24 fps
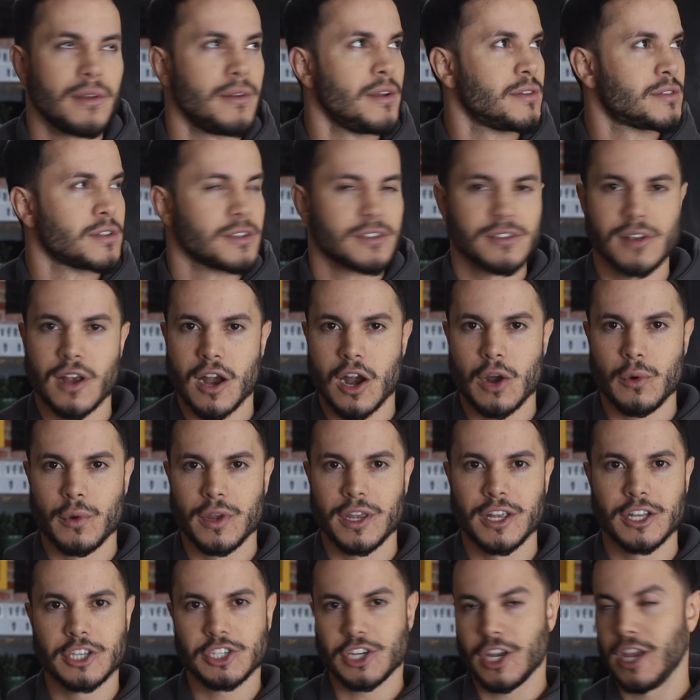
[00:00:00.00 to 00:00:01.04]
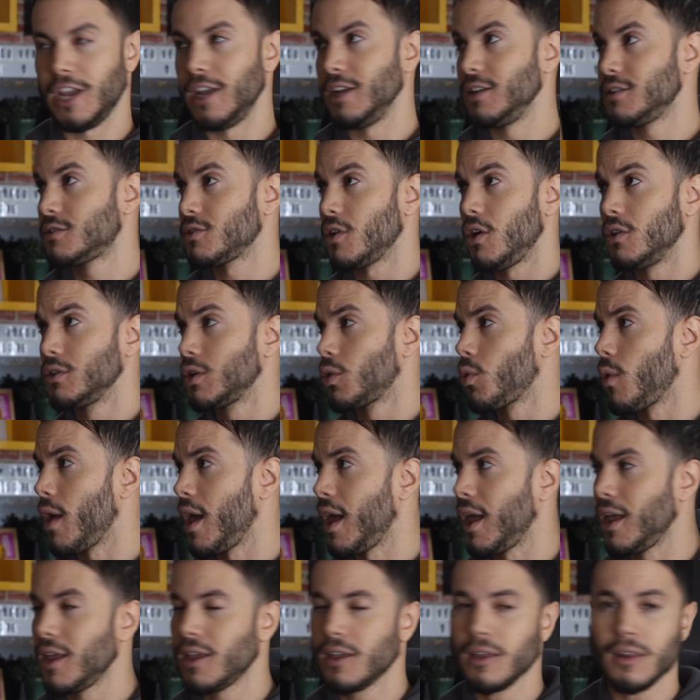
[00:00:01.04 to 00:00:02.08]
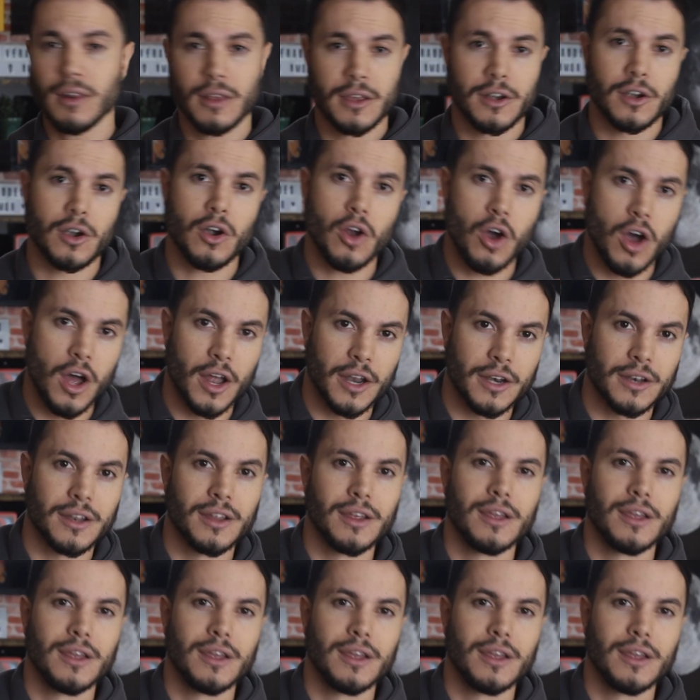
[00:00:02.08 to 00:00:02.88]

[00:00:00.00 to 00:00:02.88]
necessary changes on the way later on.